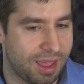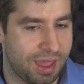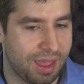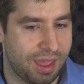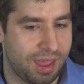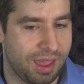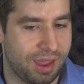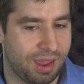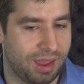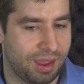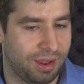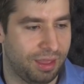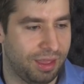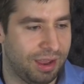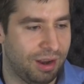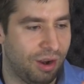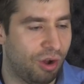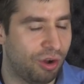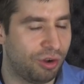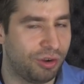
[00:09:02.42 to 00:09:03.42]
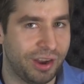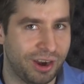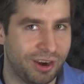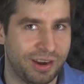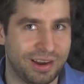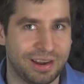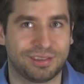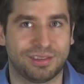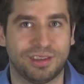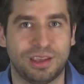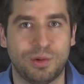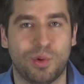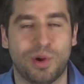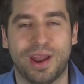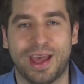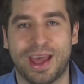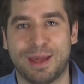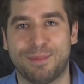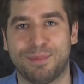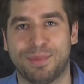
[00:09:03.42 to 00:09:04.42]
And then, hilariously, what
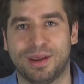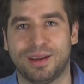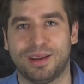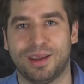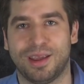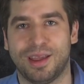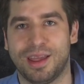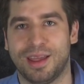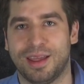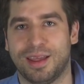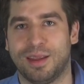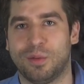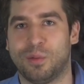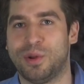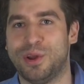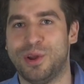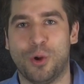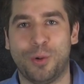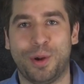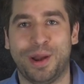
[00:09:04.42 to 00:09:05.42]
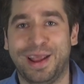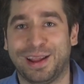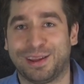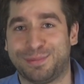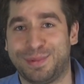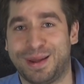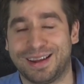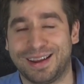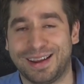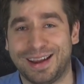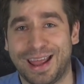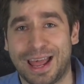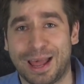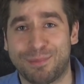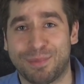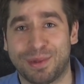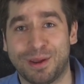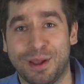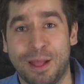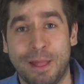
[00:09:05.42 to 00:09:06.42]
happened, what nobody expected to
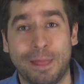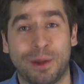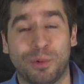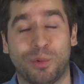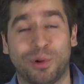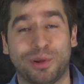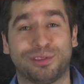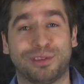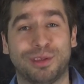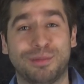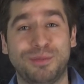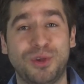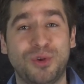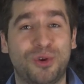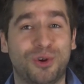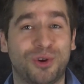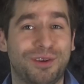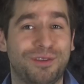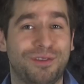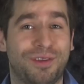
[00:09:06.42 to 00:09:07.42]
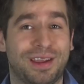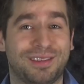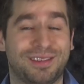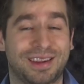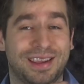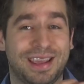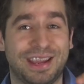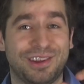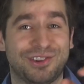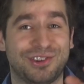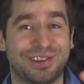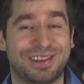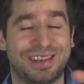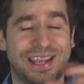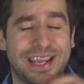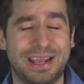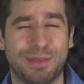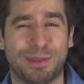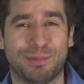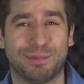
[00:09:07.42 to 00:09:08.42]
happen, was the Mueller investigation
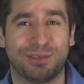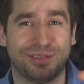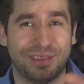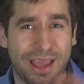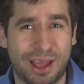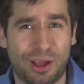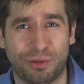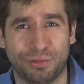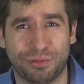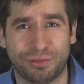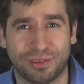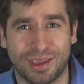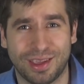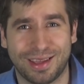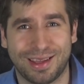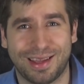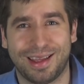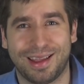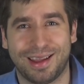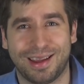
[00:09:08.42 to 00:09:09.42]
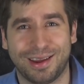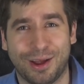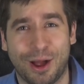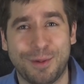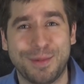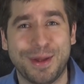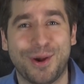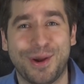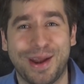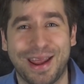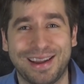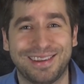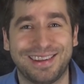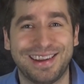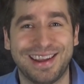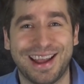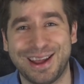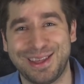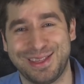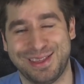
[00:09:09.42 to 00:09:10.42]
team themselves come out and
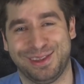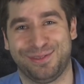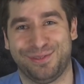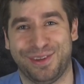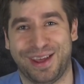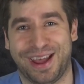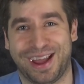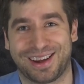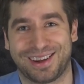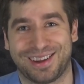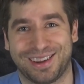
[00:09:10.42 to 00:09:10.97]
deny this fact.